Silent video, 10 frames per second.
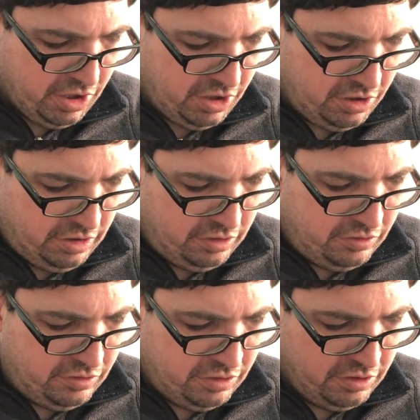And
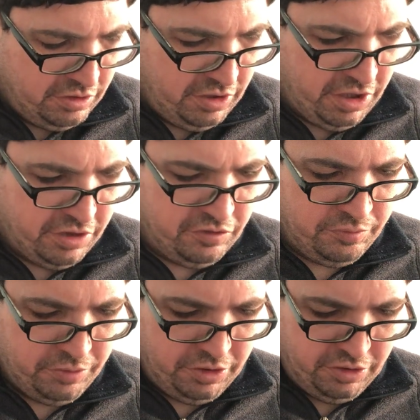yeah, it's
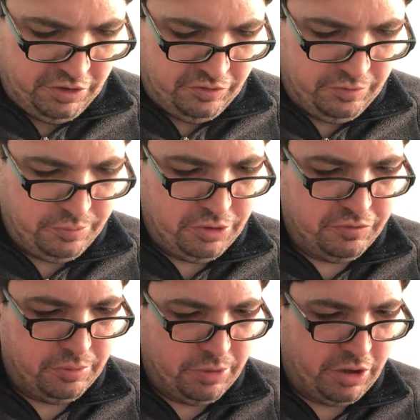pretty nice,
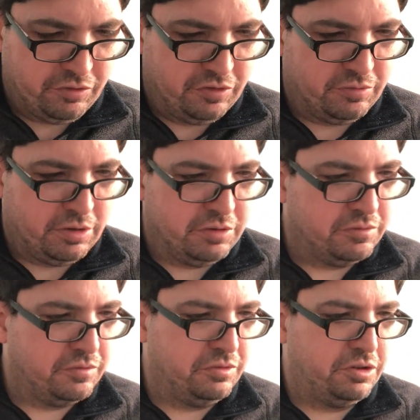beautiful box as well,
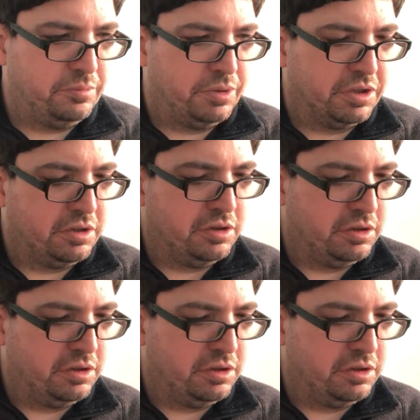very big.